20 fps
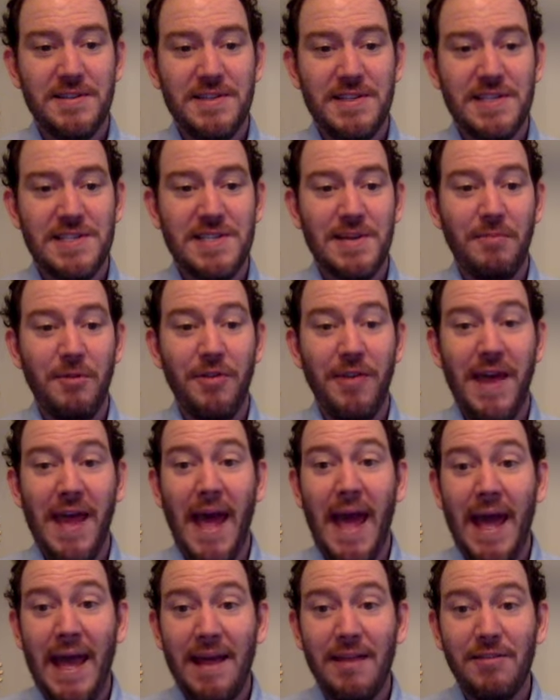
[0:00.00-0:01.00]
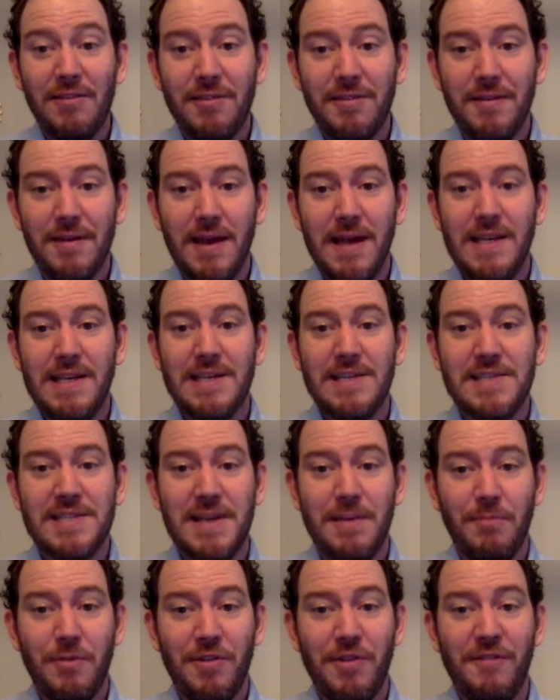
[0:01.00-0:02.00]
December the 8th, and
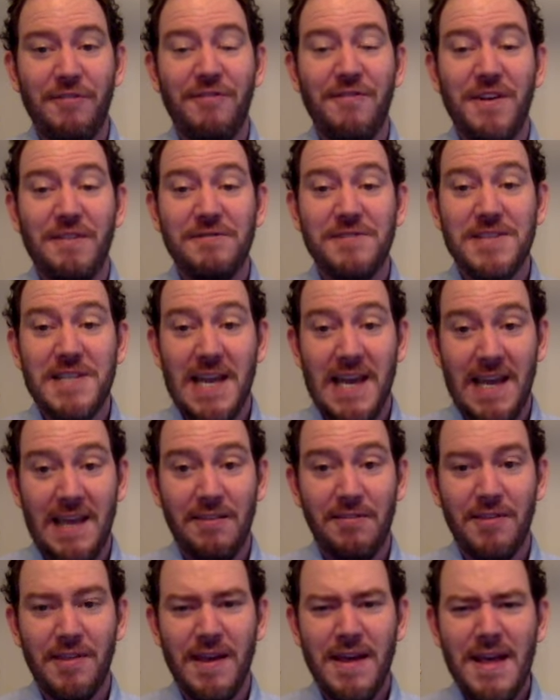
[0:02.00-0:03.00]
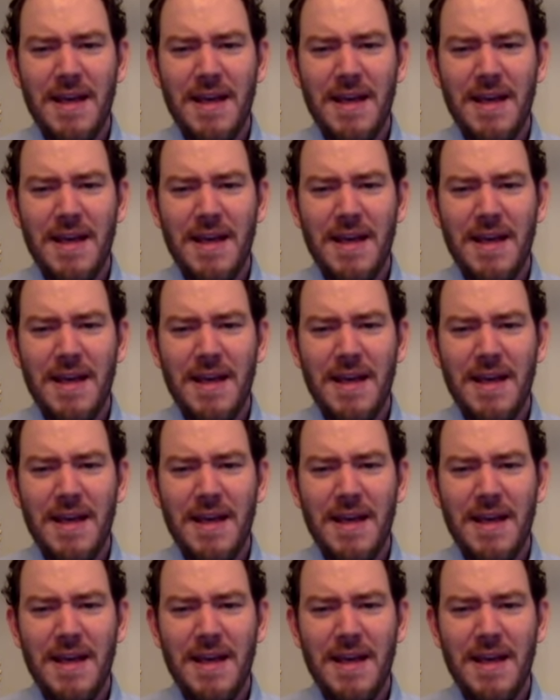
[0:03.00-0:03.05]
December the 15th.